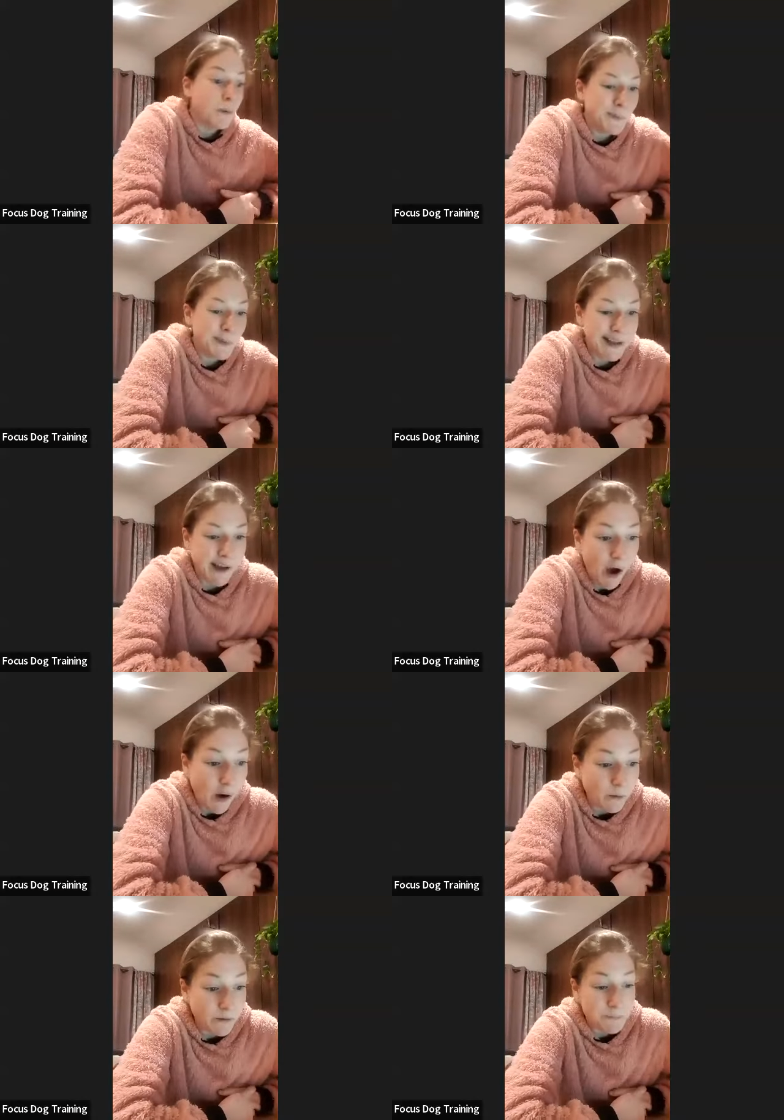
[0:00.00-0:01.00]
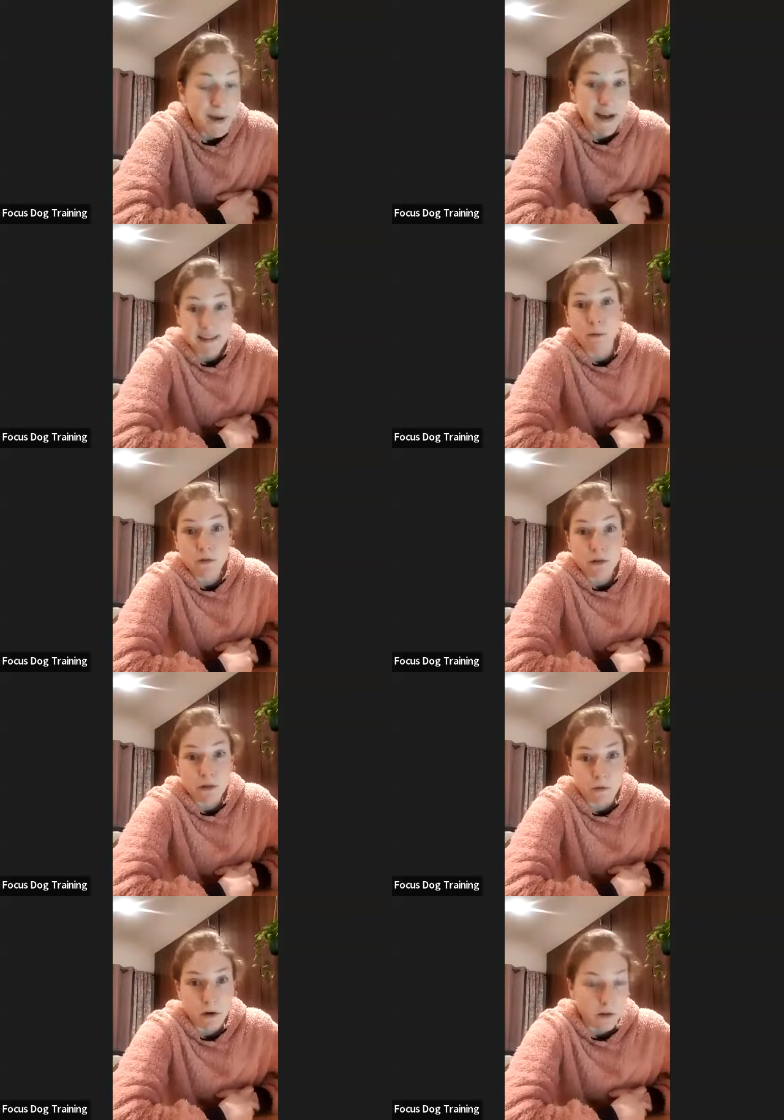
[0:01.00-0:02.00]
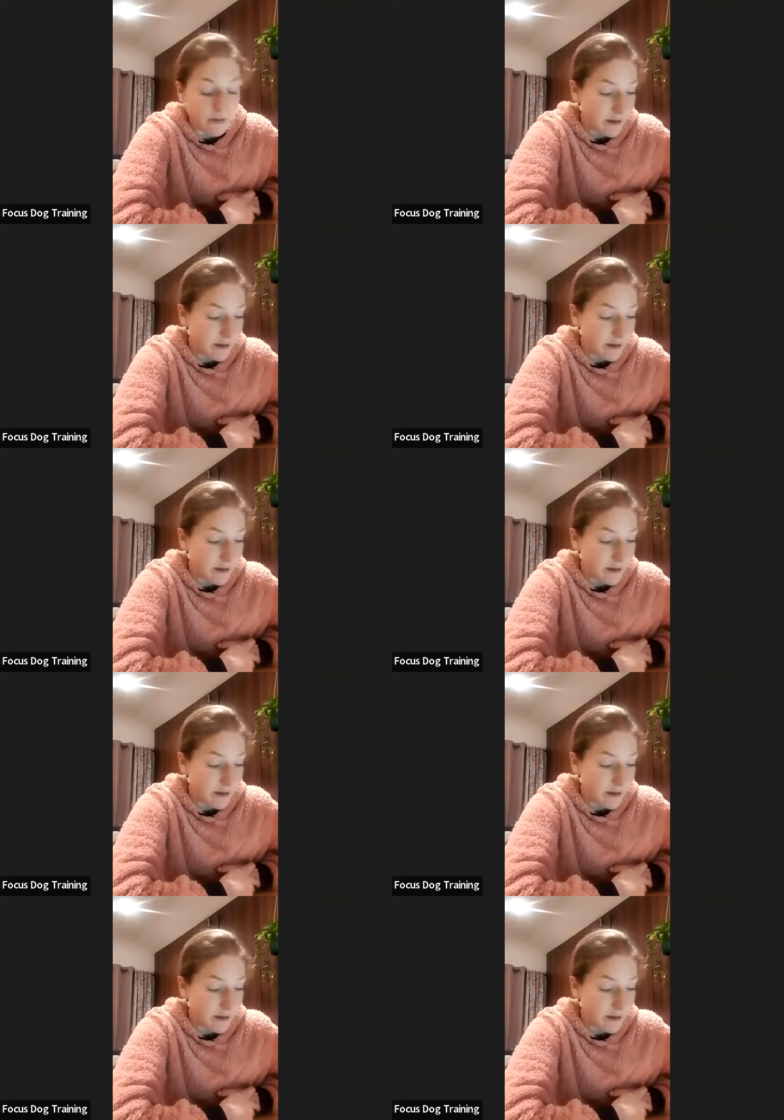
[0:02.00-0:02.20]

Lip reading: public hold and pass out to one another,